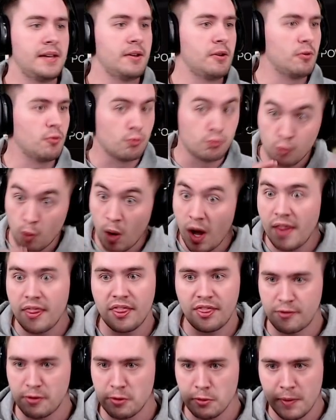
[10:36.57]
run
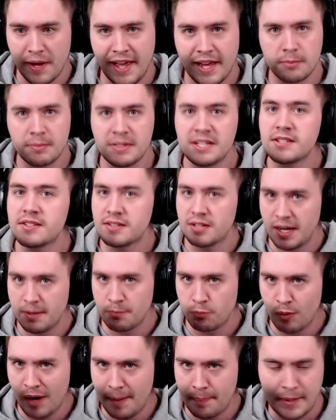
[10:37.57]
through enemies type
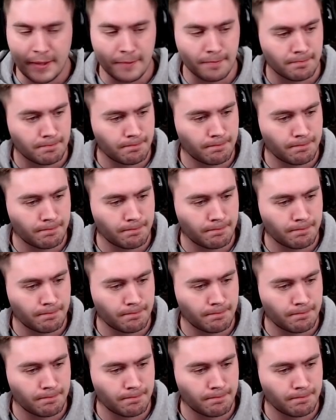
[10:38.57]
weapon.